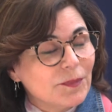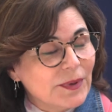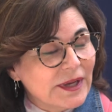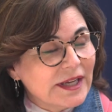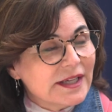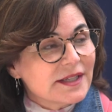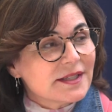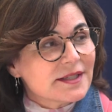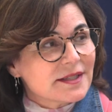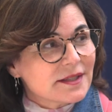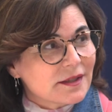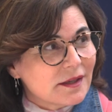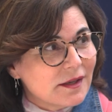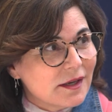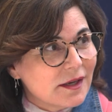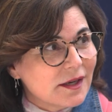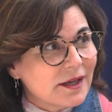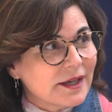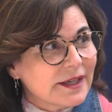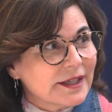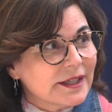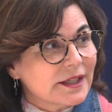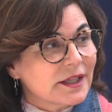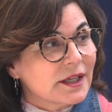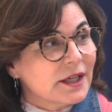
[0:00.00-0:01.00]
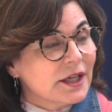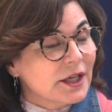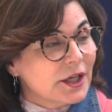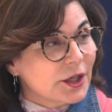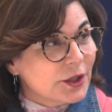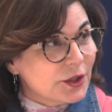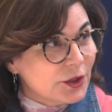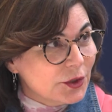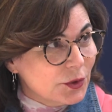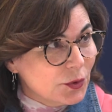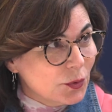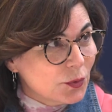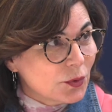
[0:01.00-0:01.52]
based on
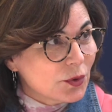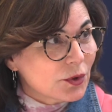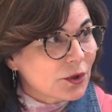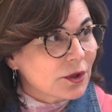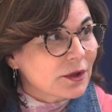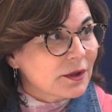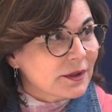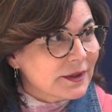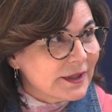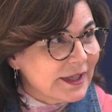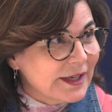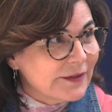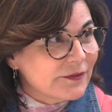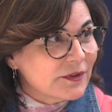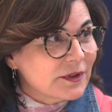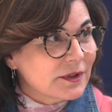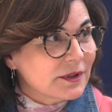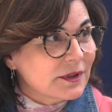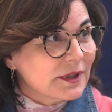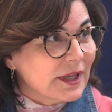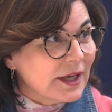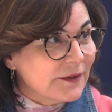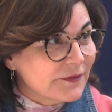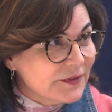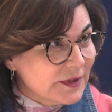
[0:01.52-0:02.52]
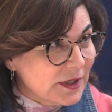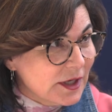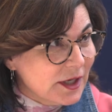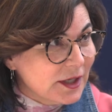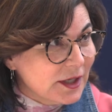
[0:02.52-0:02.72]
your level of